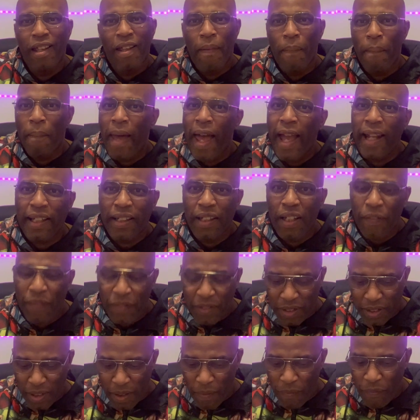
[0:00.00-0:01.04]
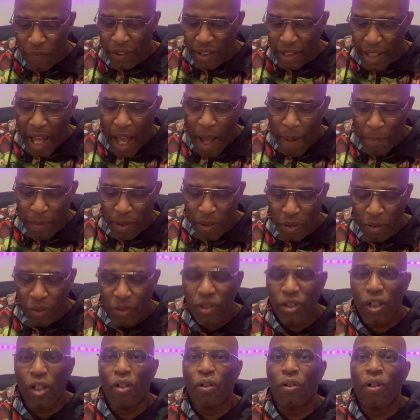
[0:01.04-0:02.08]
Magnificent, phenomenal.
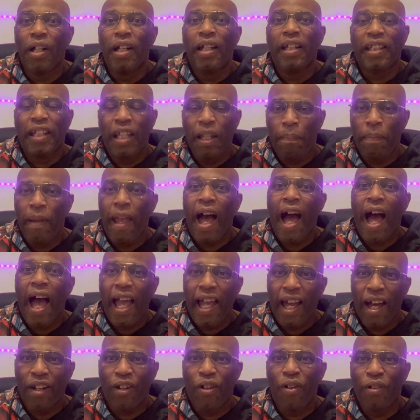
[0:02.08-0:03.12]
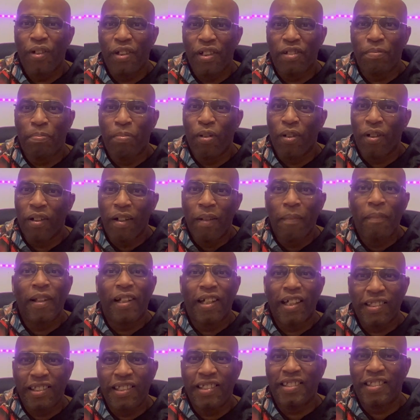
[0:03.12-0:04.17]
So keep your eye out on this book
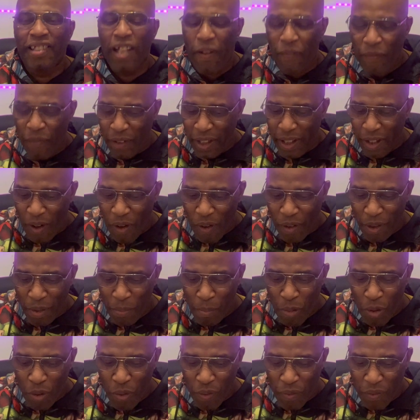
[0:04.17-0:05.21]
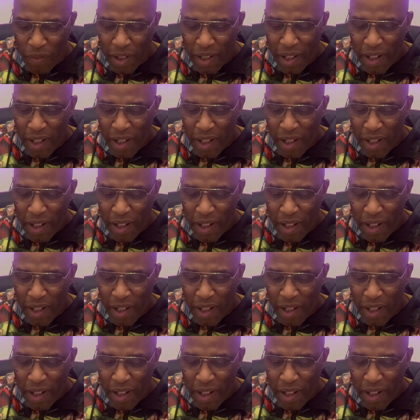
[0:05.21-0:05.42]
because it's definitely on the move.